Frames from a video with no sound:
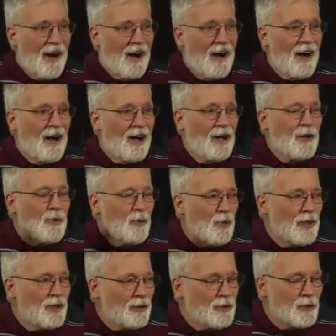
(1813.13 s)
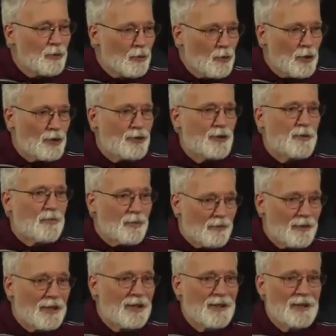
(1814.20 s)
I went into worship
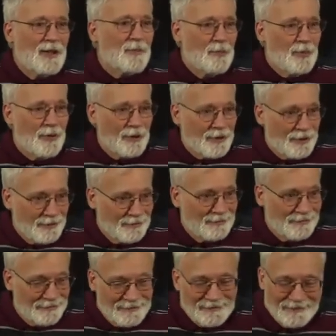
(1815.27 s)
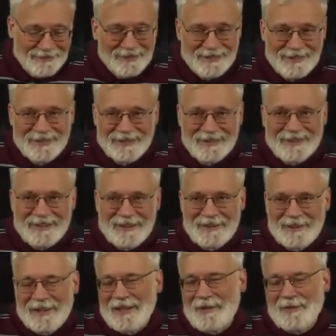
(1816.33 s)
reading that book. Okay,
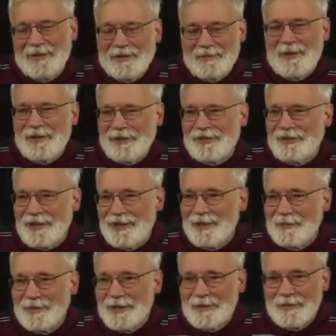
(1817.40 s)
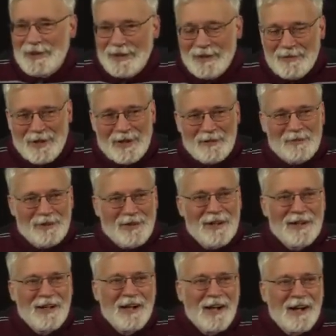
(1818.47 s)
I mean, it's my style, but I mean, I'm, I'm re-
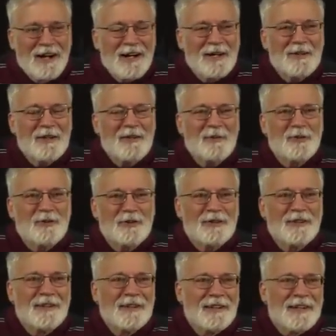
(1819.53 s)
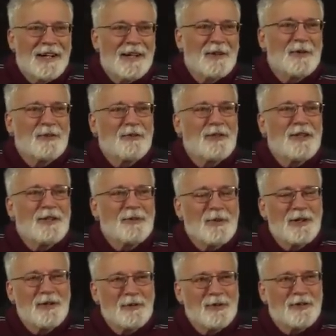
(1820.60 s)
I, I, was, I was reading
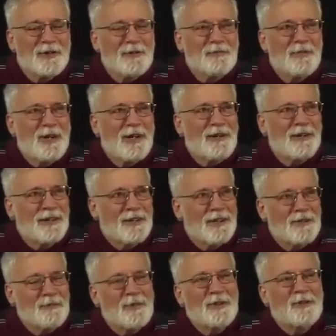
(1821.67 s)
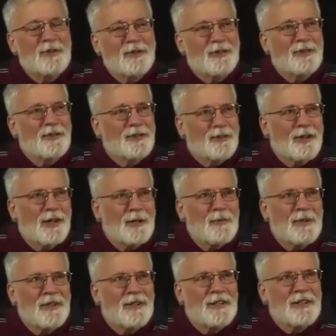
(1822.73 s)
where he was comparing, where he was
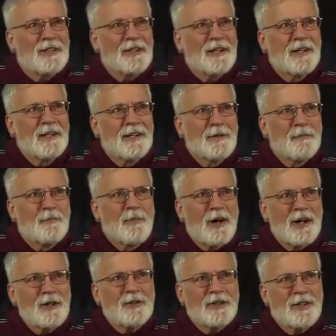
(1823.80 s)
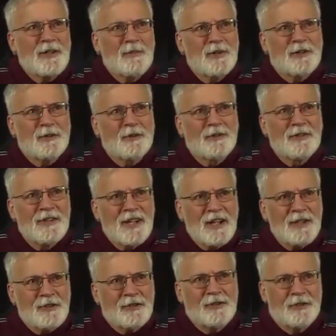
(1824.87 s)
describing the biochemical
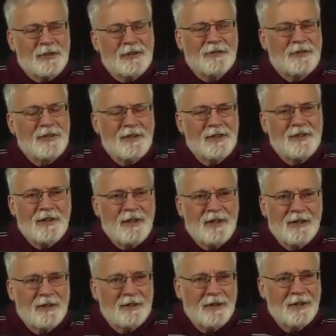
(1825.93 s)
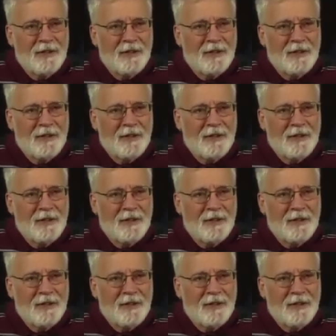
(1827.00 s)
nature of DNA.